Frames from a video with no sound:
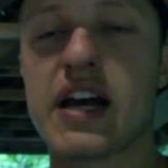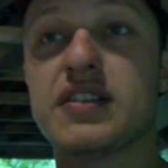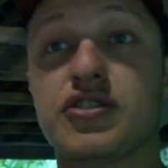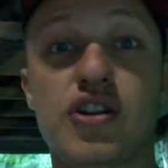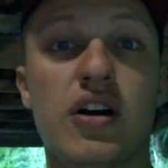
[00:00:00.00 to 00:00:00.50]
it
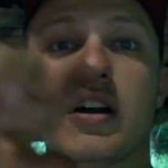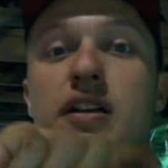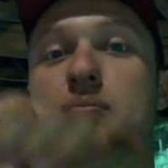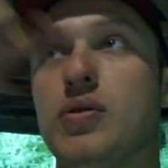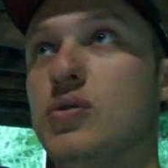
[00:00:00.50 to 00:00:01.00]
has a chart,
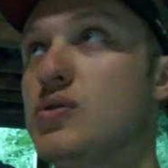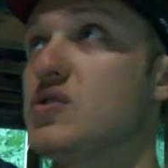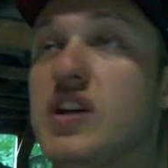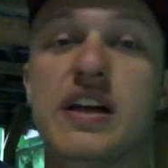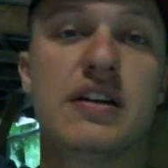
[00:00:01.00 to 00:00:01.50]
and it
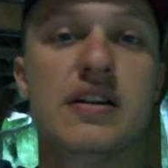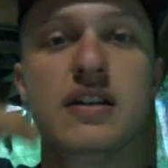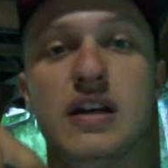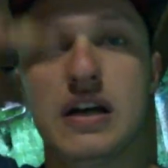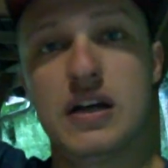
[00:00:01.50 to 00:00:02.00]
pulls
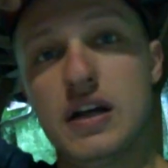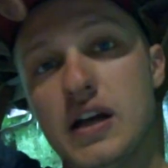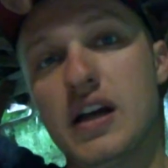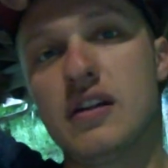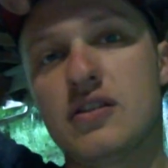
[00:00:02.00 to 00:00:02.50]
data
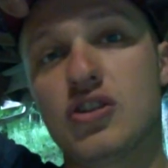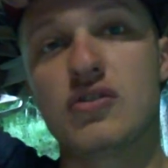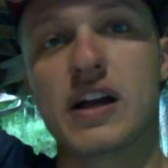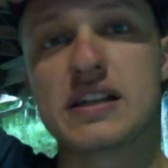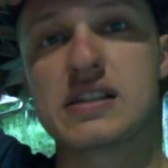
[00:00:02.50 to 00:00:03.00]
and
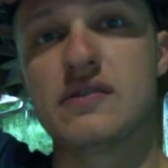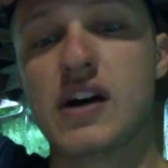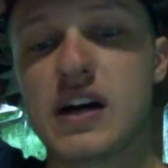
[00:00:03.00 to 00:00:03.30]
corrects the